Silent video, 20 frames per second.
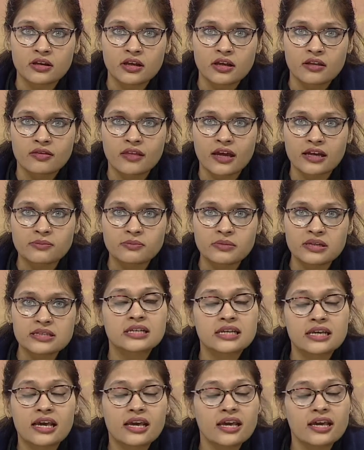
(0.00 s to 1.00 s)
That means,
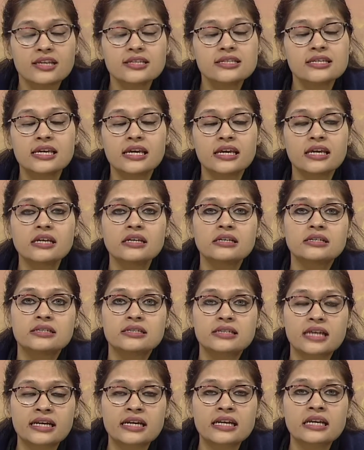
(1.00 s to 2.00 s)
is he
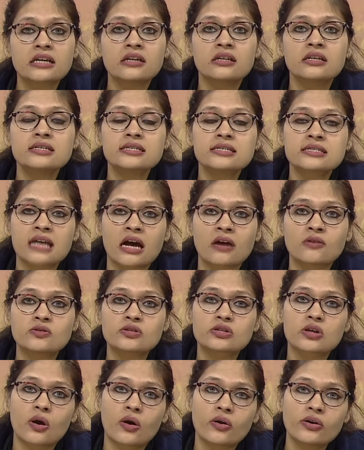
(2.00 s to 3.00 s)
technically sound
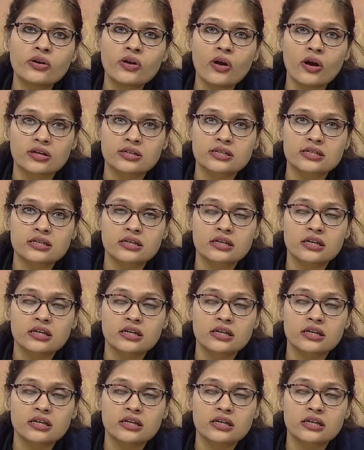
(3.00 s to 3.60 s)
or not?